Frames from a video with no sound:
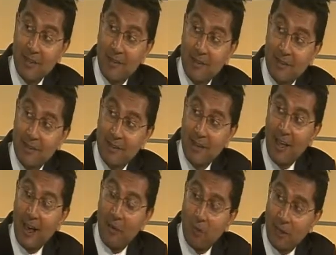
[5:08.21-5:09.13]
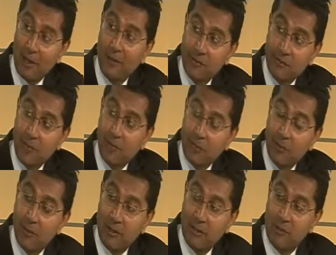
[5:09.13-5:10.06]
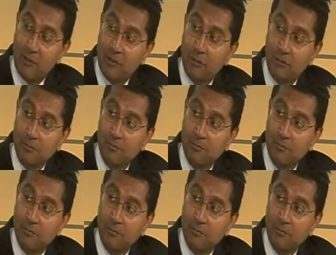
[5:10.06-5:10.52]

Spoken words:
business, are really struggling with this issue.